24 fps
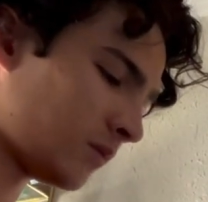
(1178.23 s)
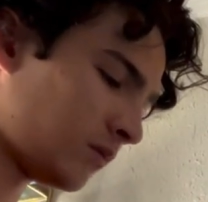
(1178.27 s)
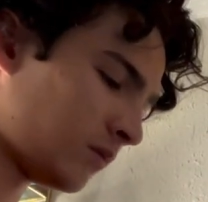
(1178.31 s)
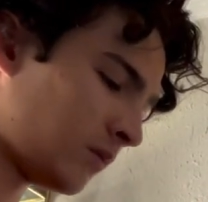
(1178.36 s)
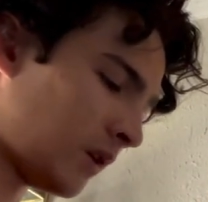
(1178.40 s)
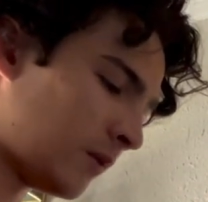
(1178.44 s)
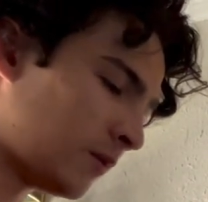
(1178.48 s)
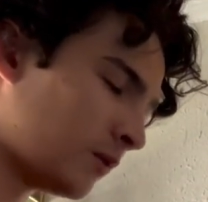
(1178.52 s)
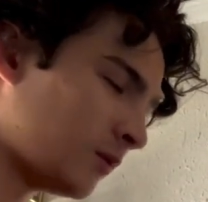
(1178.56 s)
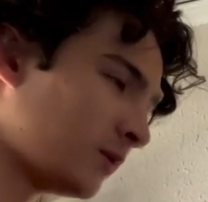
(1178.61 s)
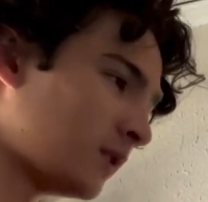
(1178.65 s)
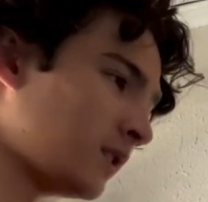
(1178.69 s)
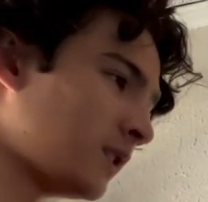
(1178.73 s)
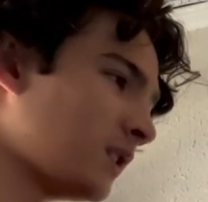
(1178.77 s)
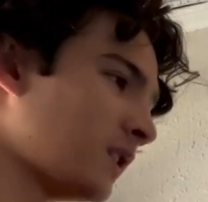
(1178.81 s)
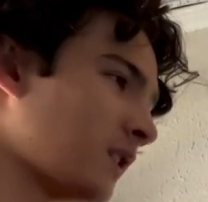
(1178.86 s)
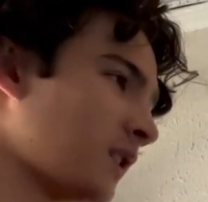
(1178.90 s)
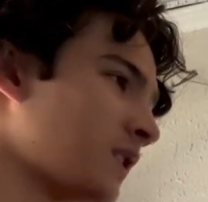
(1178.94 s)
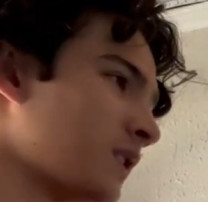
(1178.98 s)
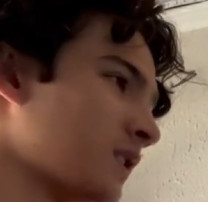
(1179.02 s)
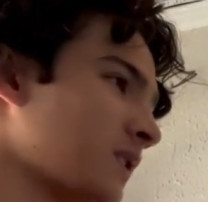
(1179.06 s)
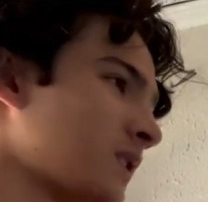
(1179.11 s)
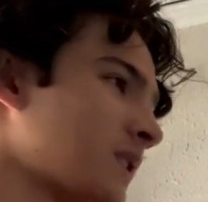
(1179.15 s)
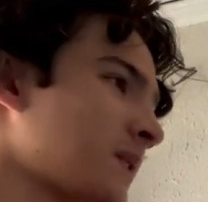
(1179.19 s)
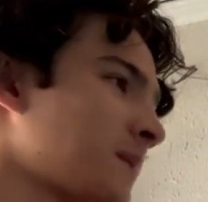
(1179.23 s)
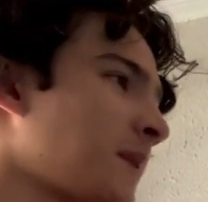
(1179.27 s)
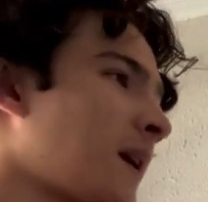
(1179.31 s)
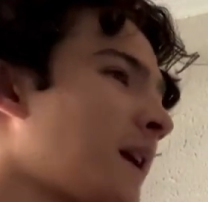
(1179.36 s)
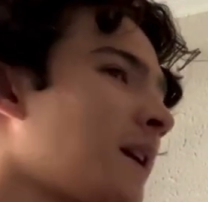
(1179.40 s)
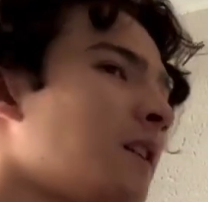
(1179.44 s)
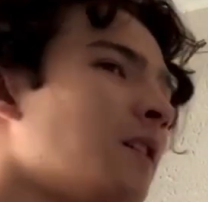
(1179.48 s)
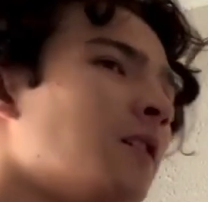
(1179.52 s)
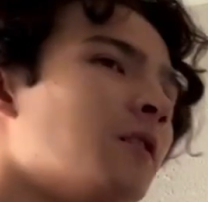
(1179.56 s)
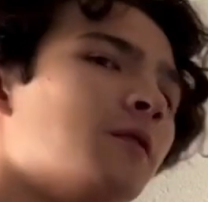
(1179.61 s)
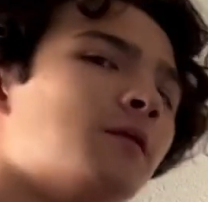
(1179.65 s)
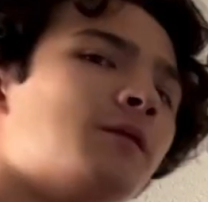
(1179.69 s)
Probably in
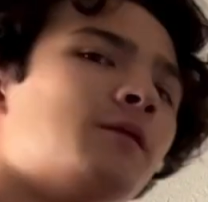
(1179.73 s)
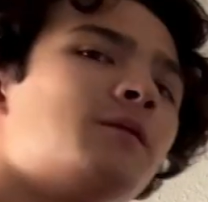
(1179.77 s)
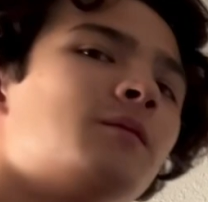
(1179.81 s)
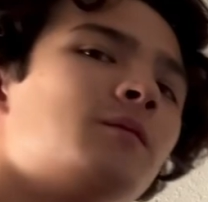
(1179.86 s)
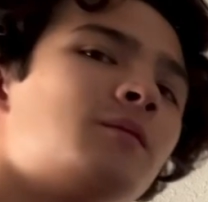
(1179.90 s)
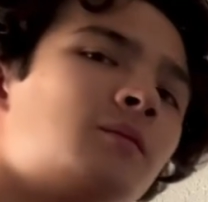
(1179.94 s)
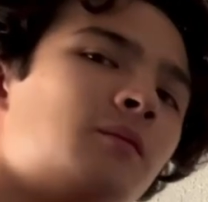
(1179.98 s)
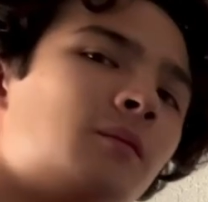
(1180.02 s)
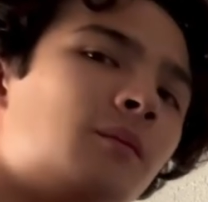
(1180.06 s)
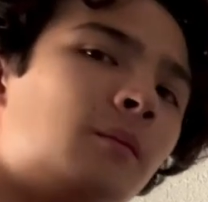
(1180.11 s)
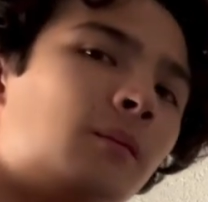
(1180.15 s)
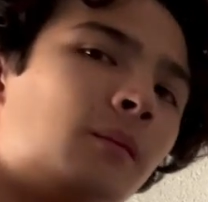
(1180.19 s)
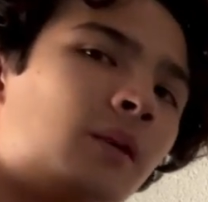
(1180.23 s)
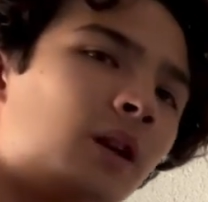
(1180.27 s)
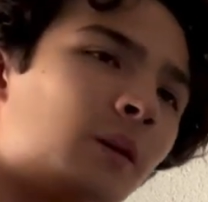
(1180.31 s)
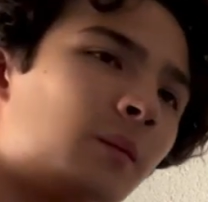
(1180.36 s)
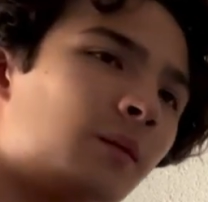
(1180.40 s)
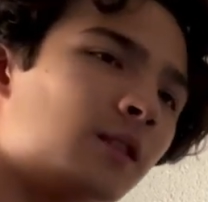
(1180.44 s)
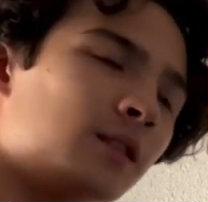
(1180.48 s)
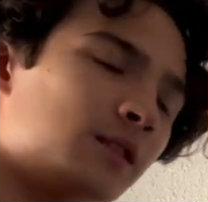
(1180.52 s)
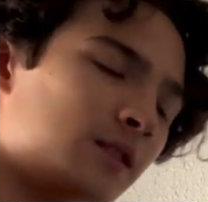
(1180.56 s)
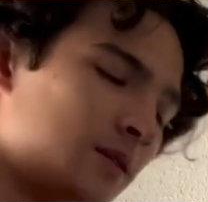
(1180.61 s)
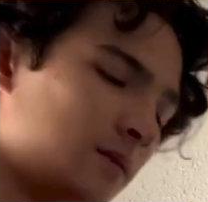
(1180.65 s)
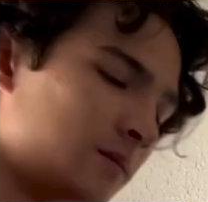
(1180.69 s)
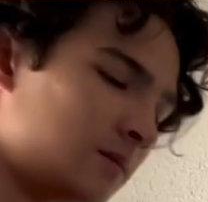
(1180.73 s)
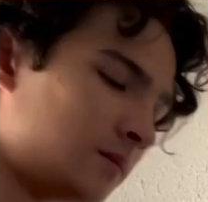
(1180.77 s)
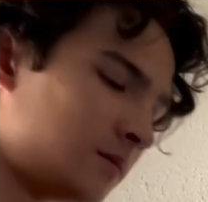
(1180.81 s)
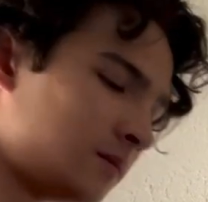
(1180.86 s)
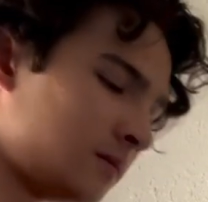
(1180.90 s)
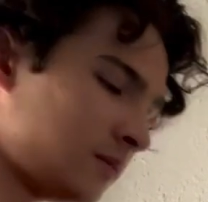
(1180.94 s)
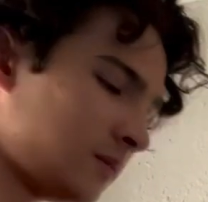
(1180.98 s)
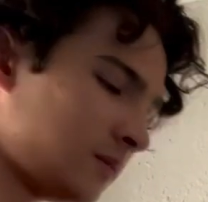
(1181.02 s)
spite of minimalism.